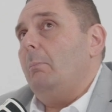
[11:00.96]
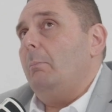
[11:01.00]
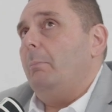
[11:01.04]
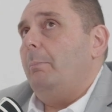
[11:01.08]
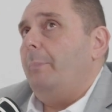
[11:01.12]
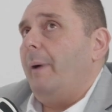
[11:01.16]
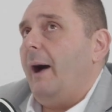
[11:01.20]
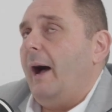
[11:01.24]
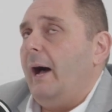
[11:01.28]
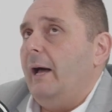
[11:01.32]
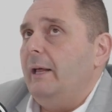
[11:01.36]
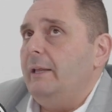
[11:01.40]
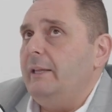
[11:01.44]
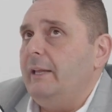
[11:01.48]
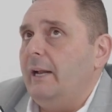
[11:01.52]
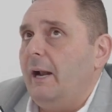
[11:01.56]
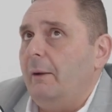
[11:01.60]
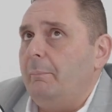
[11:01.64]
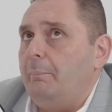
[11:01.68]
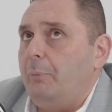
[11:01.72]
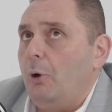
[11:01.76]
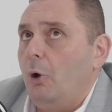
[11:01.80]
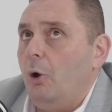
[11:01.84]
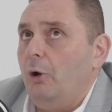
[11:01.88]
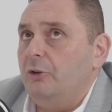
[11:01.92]
But
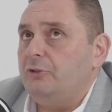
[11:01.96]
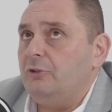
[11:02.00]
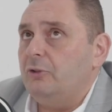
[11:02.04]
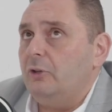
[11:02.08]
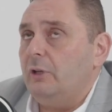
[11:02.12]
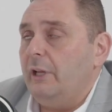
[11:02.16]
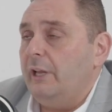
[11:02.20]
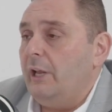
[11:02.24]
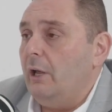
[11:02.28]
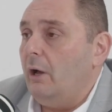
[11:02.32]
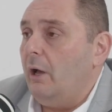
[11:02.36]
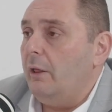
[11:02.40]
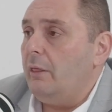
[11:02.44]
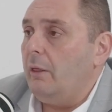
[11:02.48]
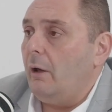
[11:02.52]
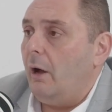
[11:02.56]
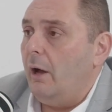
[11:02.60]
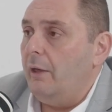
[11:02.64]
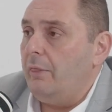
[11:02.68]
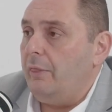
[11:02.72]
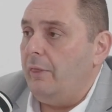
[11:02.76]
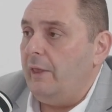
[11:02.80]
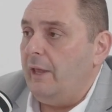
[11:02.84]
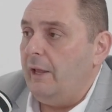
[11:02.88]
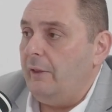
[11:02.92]
personally, I
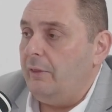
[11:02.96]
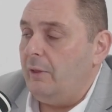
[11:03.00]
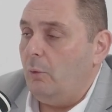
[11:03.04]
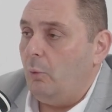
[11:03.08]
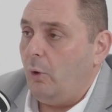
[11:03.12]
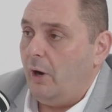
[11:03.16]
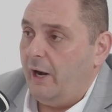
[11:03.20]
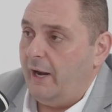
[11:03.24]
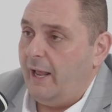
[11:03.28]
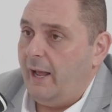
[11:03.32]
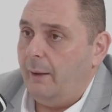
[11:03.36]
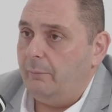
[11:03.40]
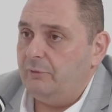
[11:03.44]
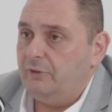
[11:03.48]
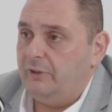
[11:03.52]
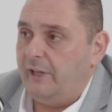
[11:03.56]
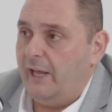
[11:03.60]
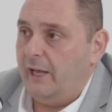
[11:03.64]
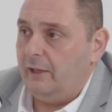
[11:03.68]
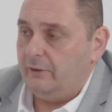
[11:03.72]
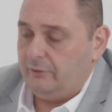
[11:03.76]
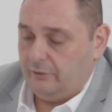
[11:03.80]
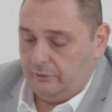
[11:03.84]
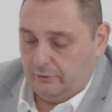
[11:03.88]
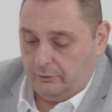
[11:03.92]
think that what it comes
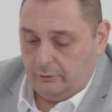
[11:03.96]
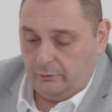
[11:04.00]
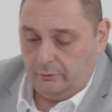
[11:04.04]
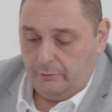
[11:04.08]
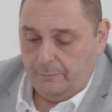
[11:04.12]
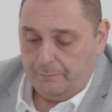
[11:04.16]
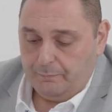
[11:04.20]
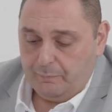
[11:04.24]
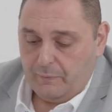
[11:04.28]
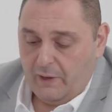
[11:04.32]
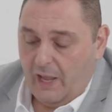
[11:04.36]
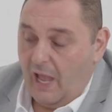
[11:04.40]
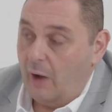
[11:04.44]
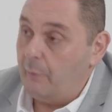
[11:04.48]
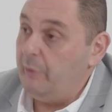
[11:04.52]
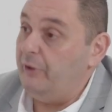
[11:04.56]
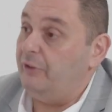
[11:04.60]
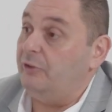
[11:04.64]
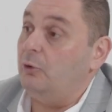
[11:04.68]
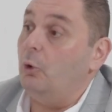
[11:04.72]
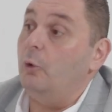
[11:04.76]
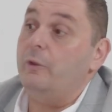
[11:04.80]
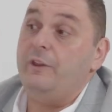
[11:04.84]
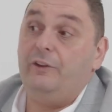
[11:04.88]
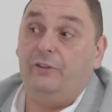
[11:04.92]
down to, and we
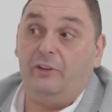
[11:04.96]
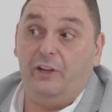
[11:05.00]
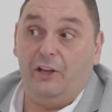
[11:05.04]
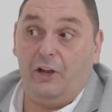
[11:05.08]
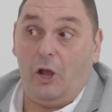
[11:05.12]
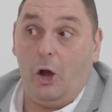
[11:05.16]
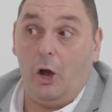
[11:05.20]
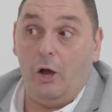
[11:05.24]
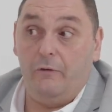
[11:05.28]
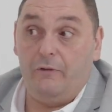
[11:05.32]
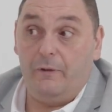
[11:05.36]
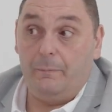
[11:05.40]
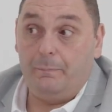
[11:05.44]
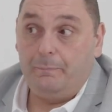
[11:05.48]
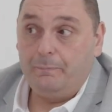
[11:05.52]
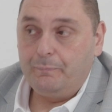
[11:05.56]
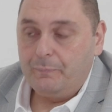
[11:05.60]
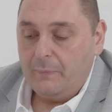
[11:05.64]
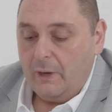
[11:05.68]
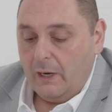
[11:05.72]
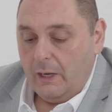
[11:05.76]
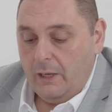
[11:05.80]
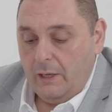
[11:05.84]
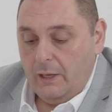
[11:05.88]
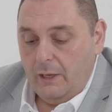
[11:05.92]
saw this in COVID,
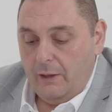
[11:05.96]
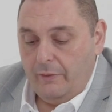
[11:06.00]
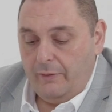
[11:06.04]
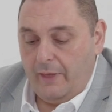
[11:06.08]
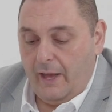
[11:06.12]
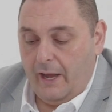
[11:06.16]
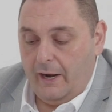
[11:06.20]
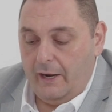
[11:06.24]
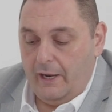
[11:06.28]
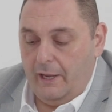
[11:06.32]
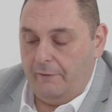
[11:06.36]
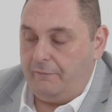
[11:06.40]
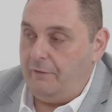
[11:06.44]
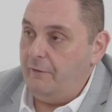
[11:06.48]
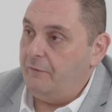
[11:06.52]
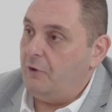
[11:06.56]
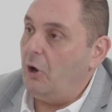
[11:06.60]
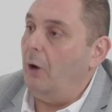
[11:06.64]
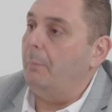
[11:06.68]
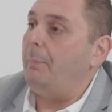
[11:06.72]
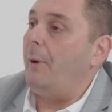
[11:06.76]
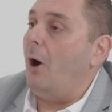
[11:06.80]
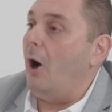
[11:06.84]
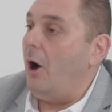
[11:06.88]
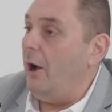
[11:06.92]
that if you've
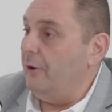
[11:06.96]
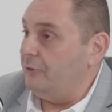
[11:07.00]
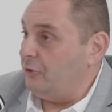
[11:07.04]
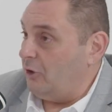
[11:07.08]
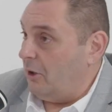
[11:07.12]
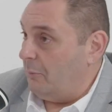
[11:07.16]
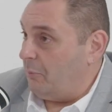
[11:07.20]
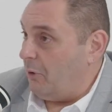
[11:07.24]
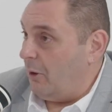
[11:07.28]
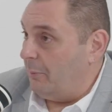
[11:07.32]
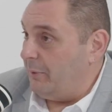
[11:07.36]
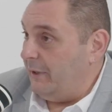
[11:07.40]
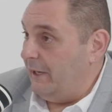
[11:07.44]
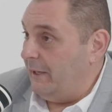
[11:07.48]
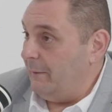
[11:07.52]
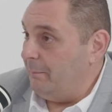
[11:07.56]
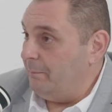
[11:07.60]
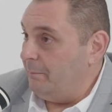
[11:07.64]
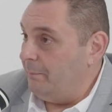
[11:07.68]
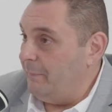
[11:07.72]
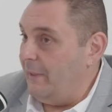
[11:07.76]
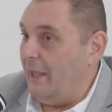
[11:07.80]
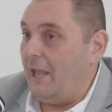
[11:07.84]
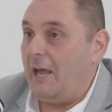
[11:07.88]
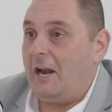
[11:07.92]
got buyers on a property,
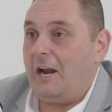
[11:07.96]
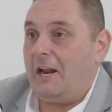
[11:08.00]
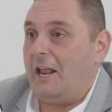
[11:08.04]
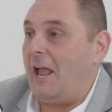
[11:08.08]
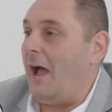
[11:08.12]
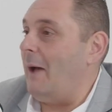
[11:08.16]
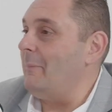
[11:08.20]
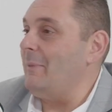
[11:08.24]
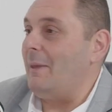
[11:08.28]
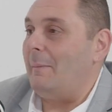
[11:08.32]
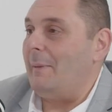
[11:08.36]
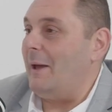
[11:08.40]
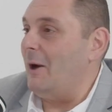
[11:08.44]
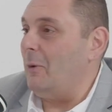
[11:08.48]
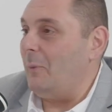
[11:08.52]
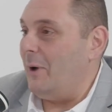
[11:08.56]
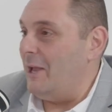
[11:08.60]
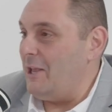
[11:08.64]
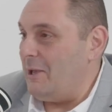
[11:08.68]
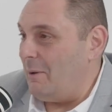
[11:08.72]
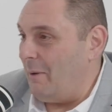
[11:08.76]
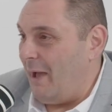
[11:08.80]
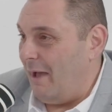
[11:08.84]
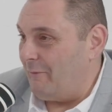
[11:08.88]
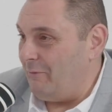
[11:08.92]
they're going to come no matter where
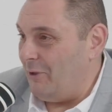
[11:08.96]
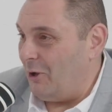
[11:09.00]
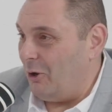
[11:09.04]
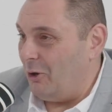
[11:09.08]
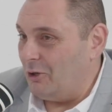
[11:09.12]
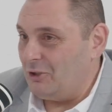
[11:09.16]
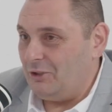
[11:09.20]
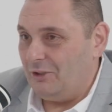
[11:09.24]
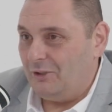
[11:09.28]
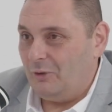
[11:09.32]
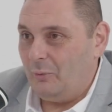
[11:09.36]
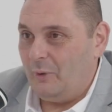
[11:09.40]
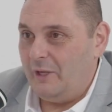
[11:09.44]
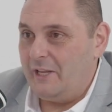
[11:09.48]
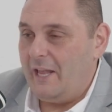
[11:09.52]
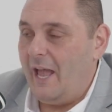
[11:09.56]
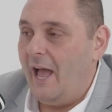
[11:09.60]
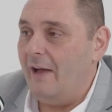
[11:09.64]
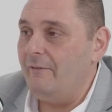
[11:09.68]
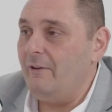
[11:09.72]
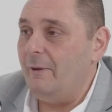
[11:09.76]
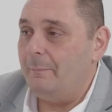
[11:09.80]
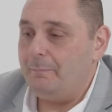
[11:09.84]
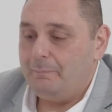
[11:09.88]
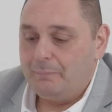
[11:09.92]
you have the auction, when you
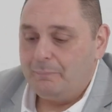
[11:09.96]
have it.